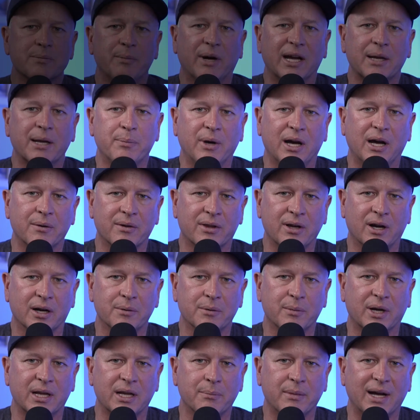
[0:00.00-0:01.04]
it's Mike Bond with
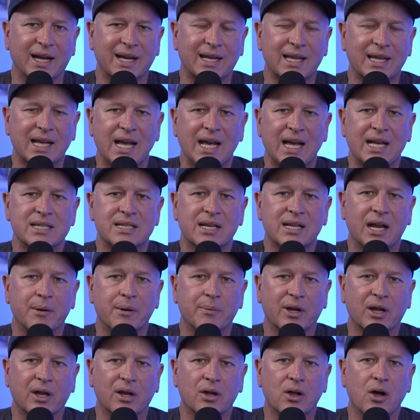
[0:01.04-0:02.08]
Hard Money Mike. Today
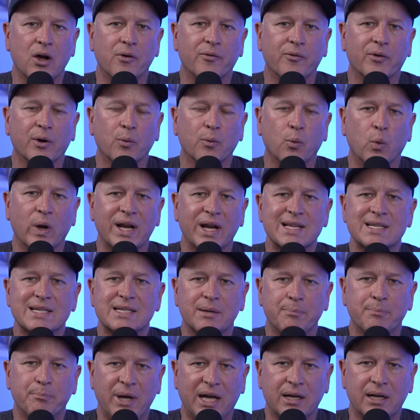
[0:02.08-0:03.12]
we're going to go over when
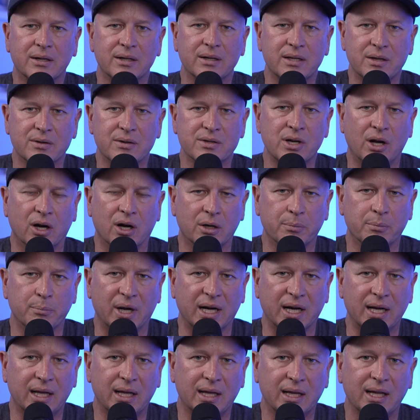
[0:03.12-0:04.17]
is it better to use hard
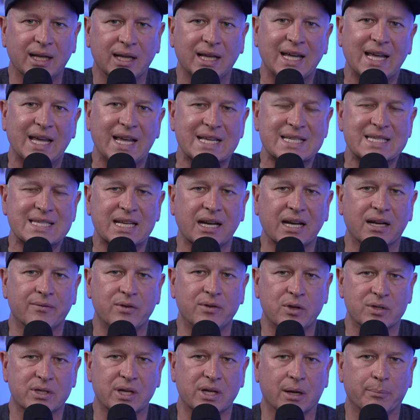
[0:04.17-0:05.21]
money instead
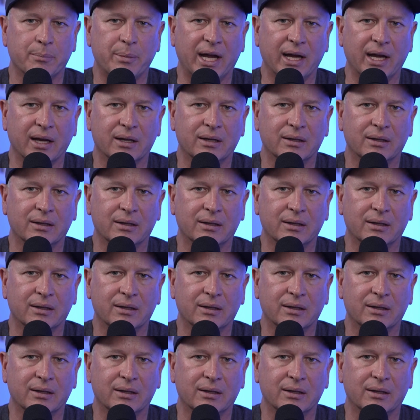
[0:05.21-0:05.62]
of using a bank.